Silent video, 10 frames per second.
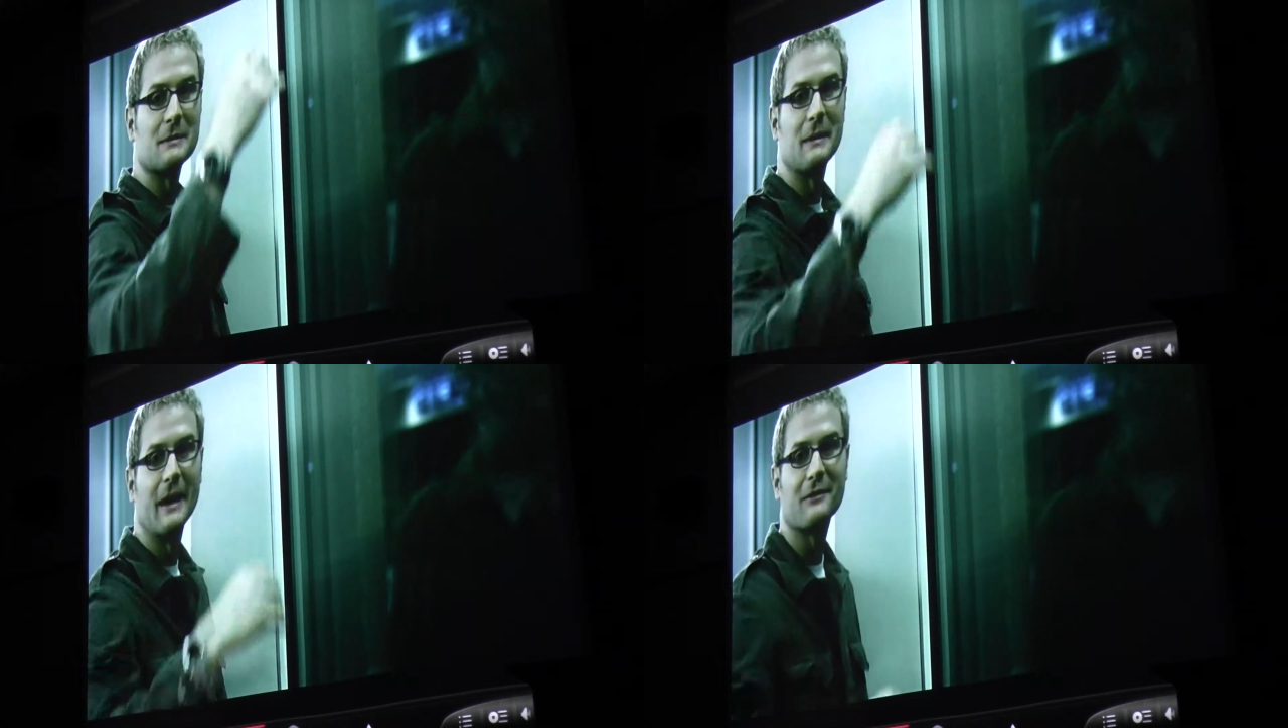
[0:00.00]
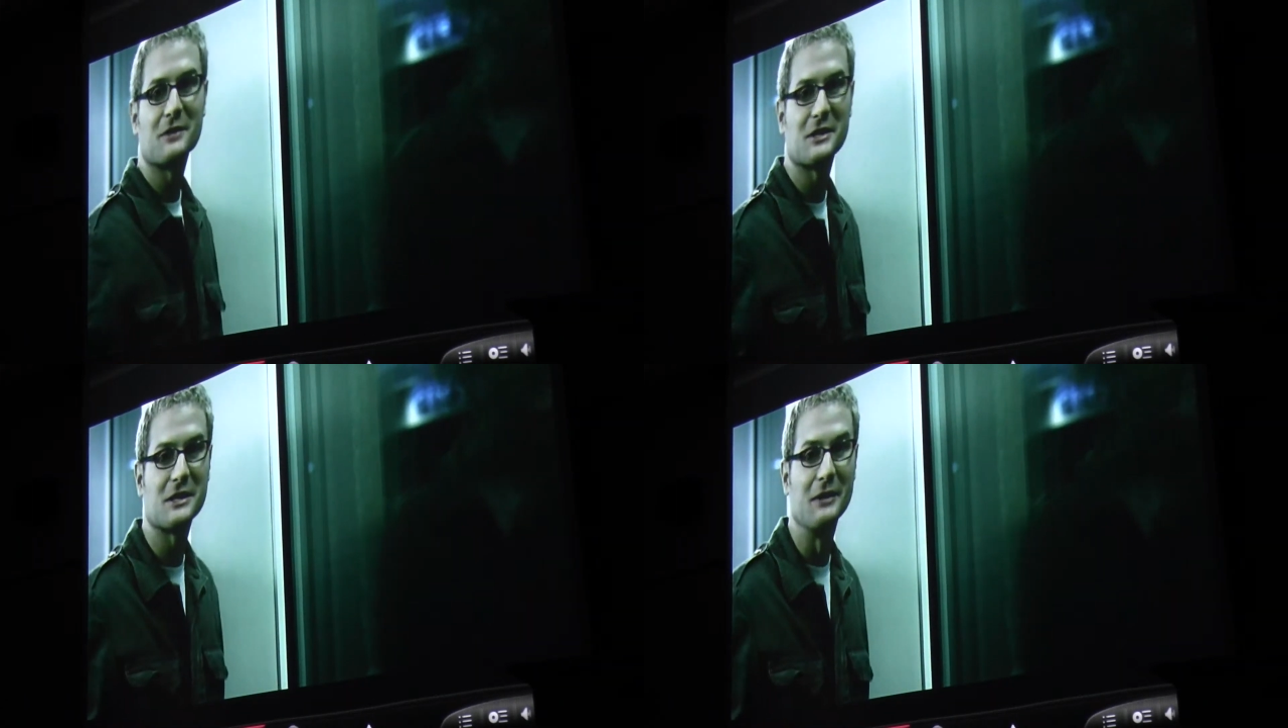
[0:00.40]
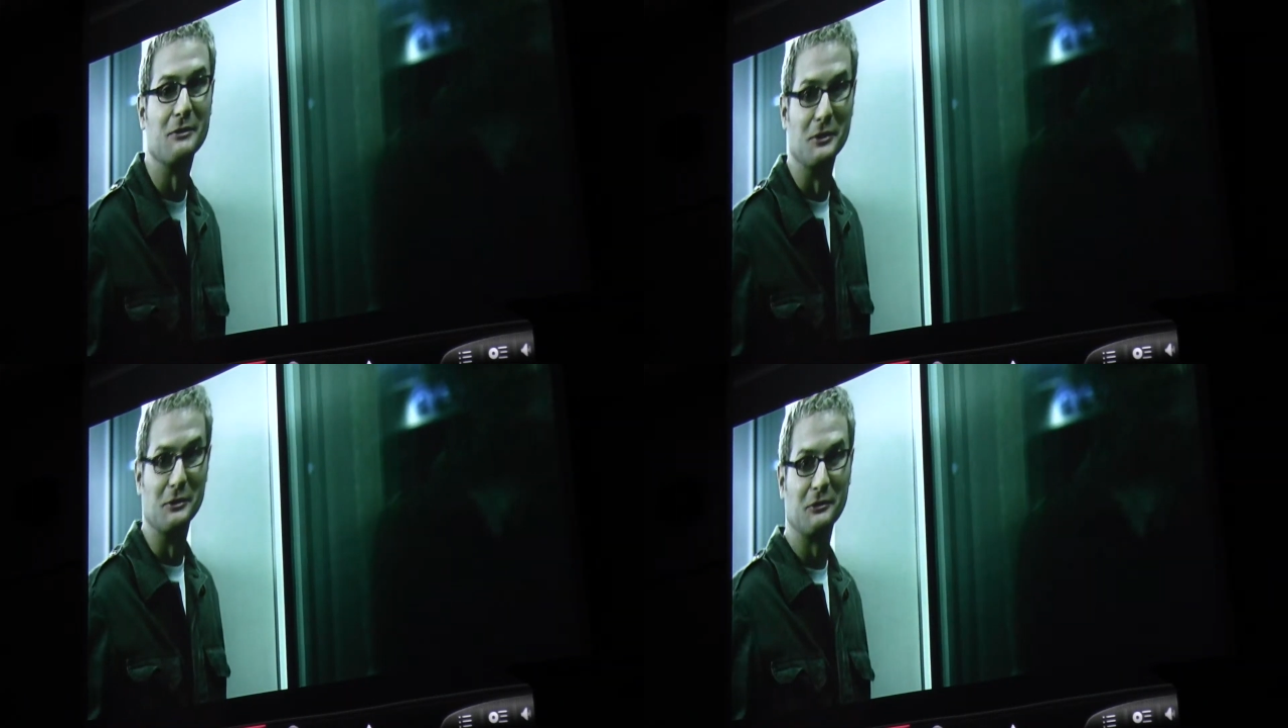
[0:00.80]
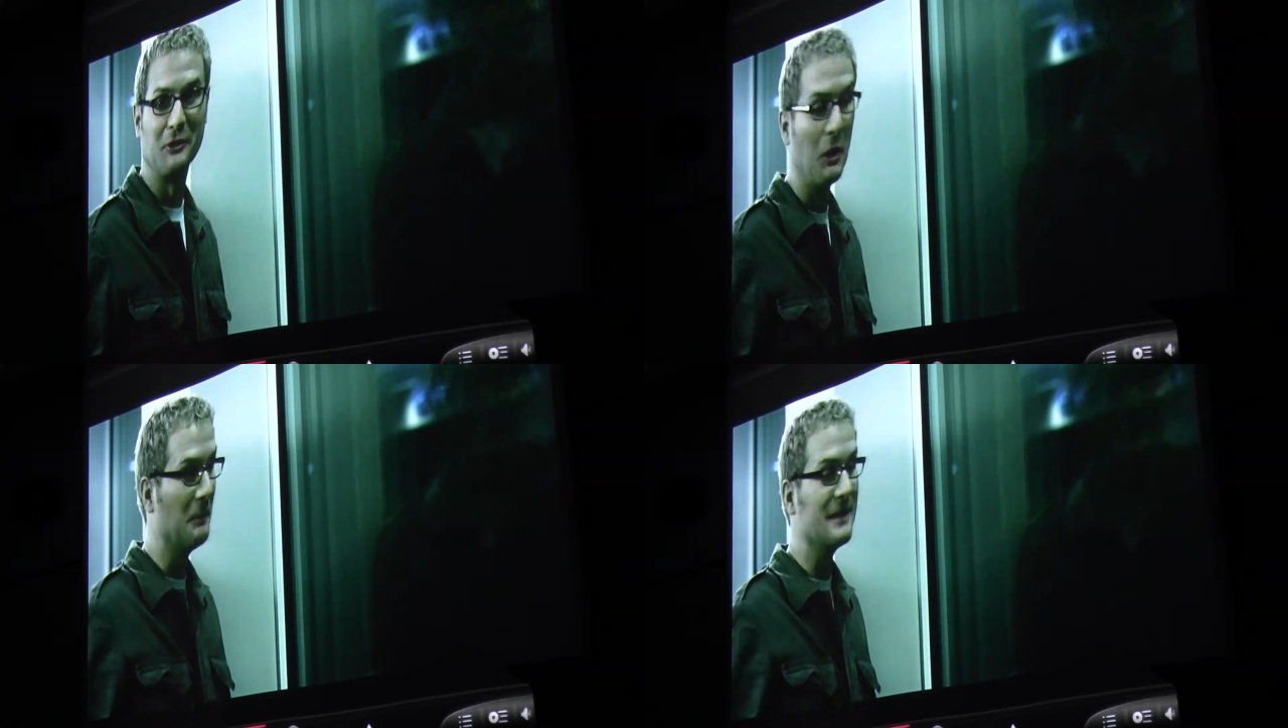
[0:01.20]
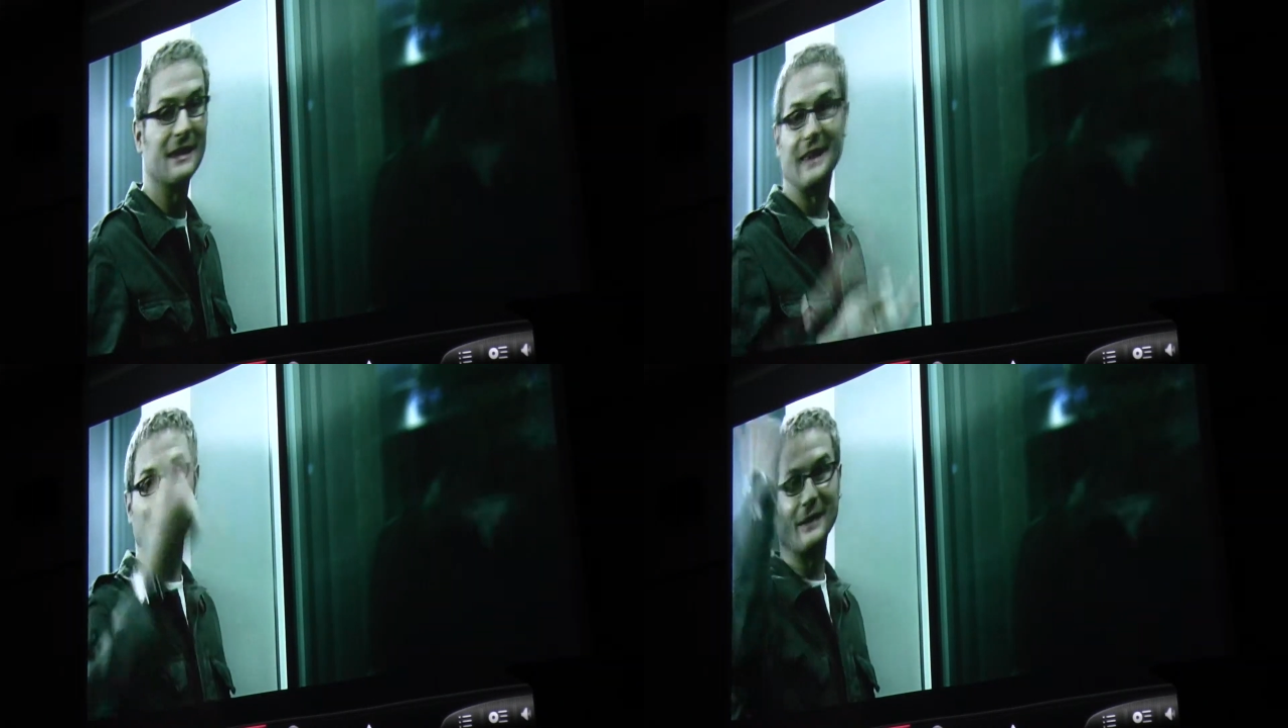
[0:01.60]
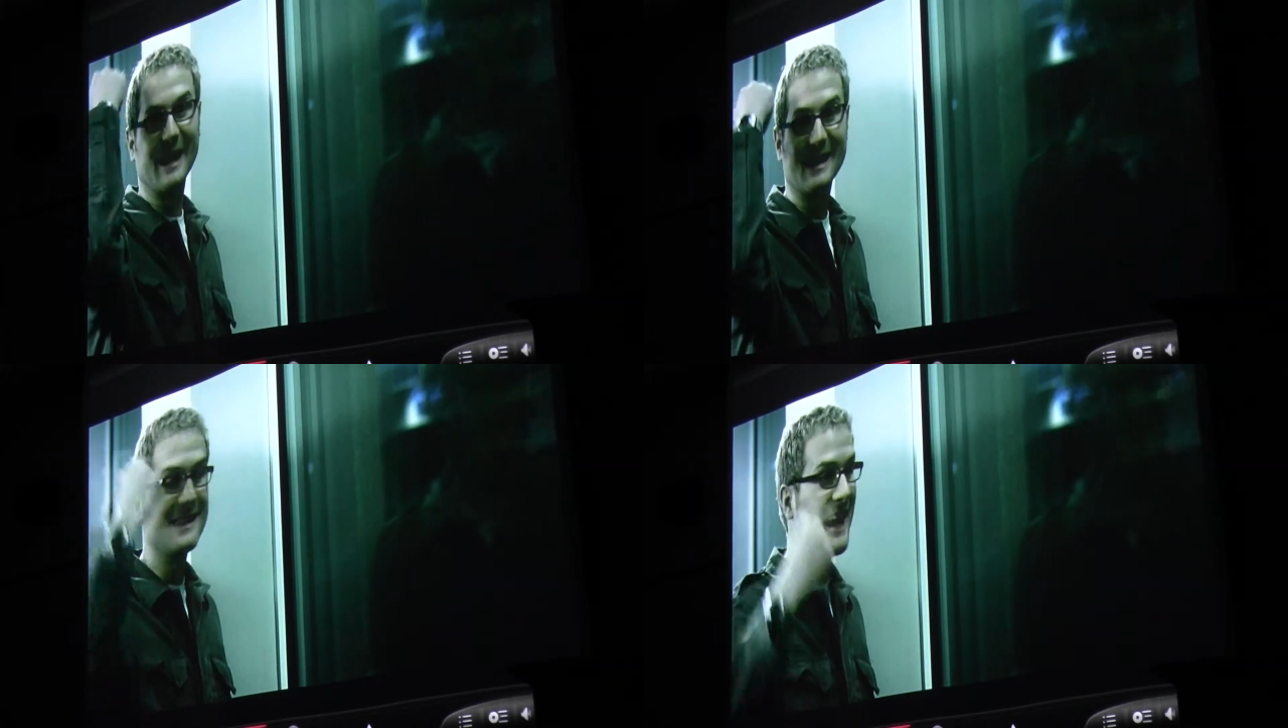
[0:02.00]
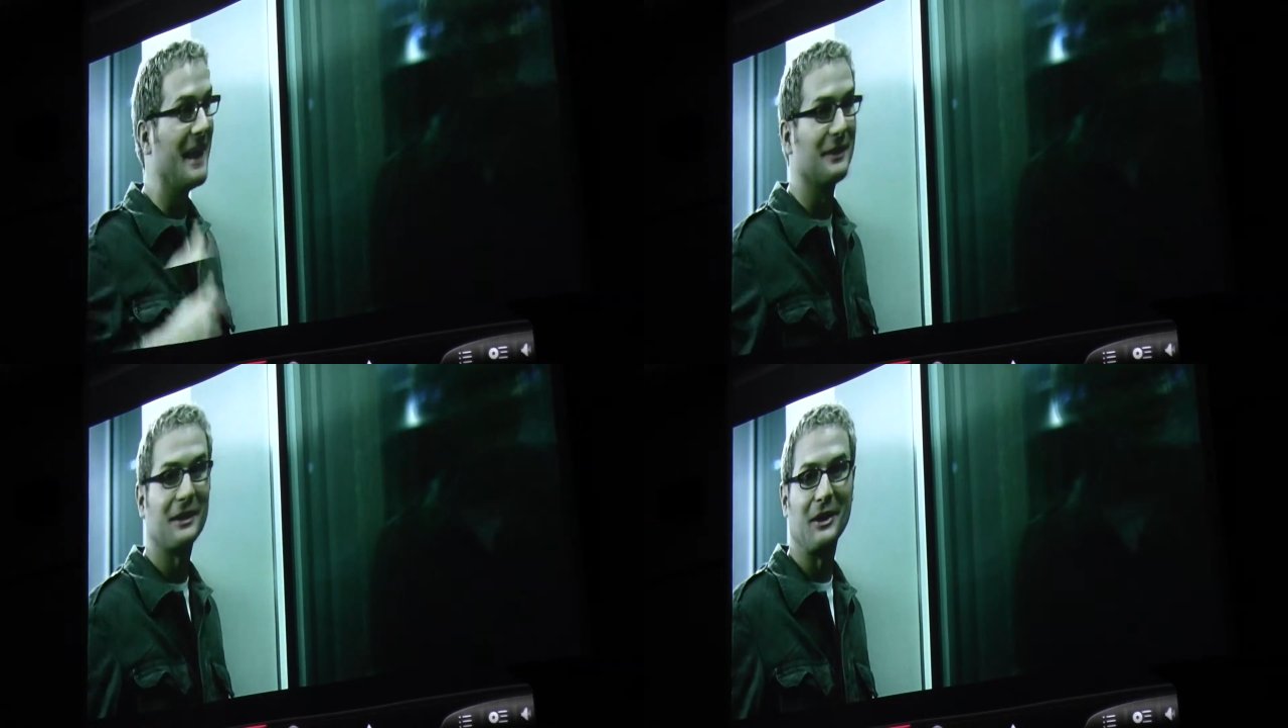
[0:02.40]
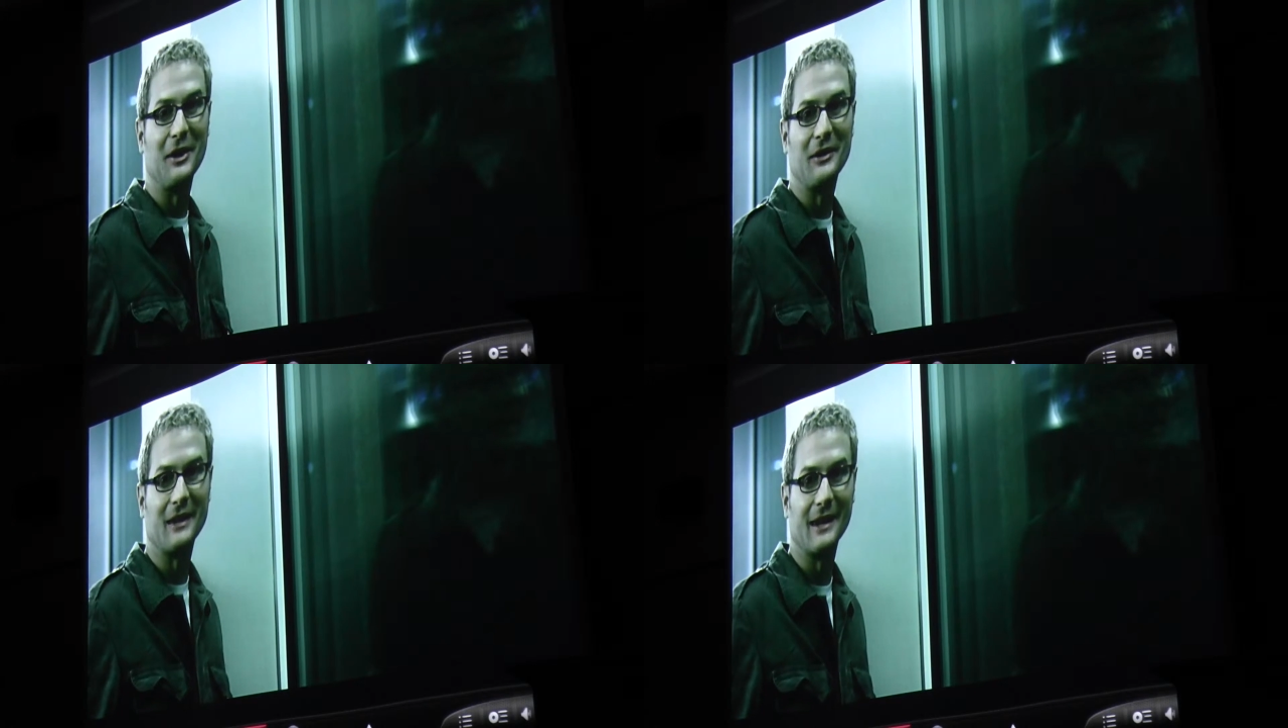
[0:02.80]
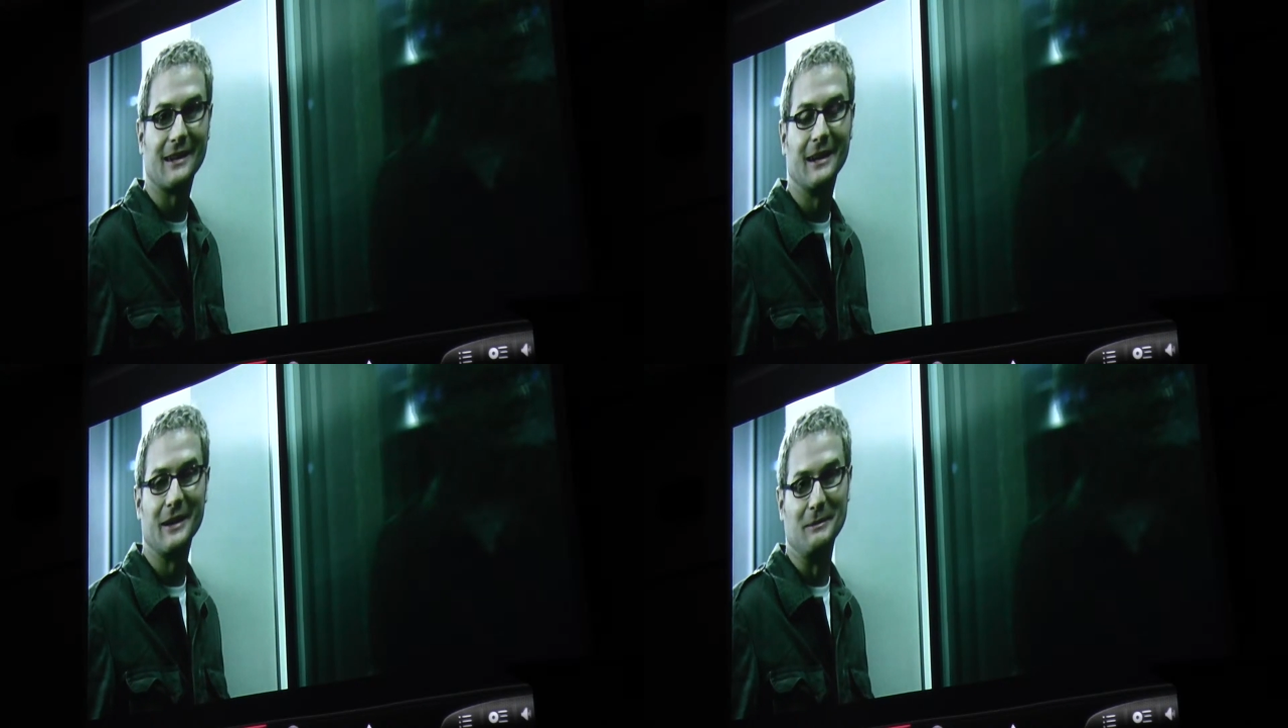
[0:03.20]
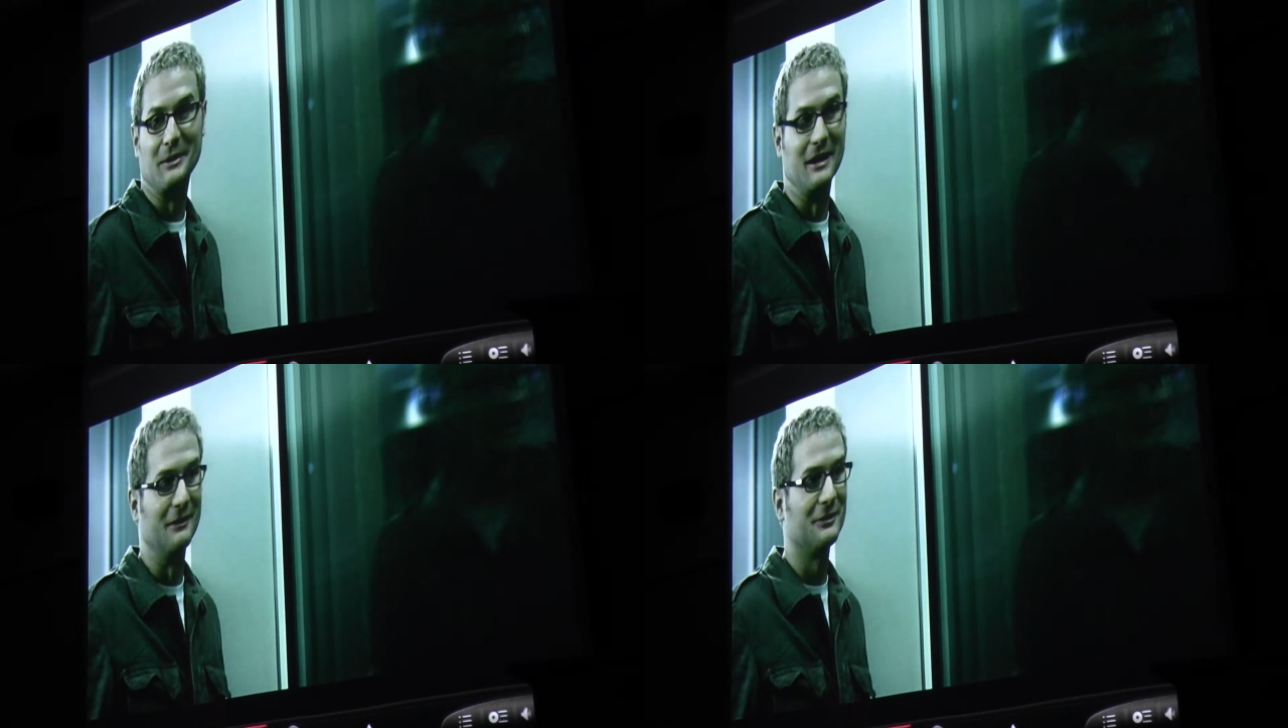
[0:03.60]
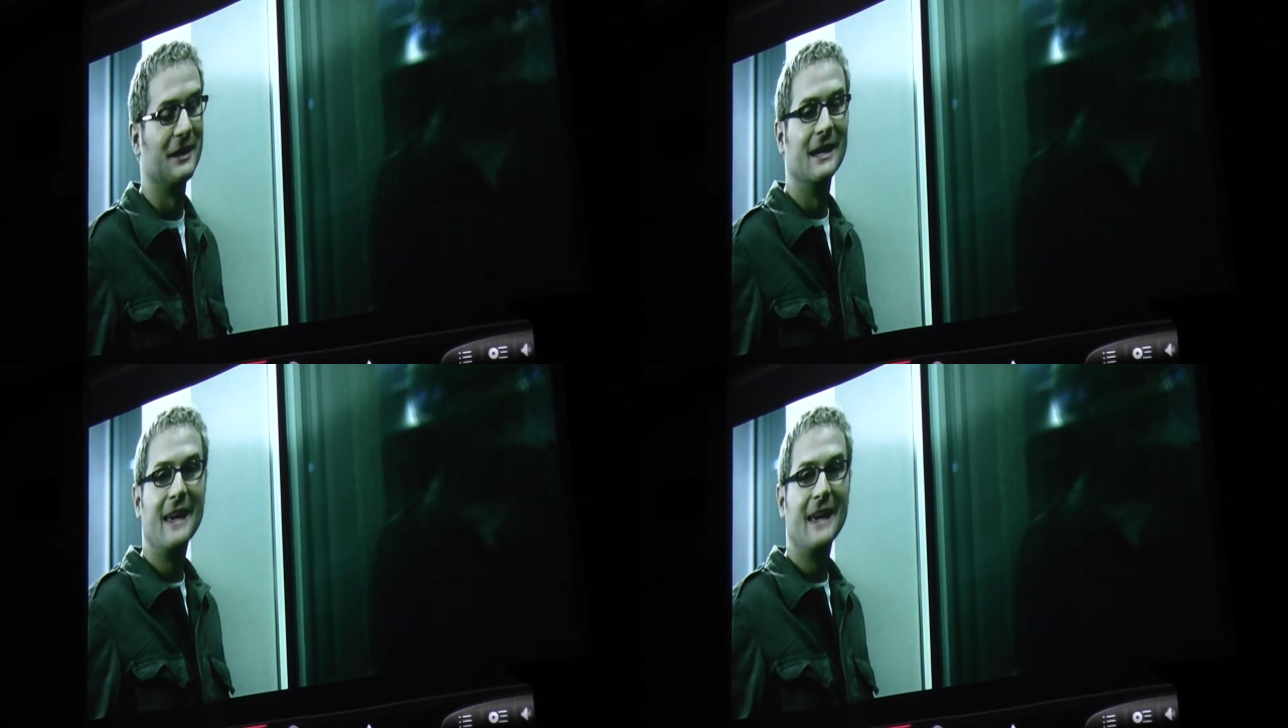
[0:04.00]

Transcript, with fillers: them out of his sunroof, hoping that they would like dent the car that had cut him off.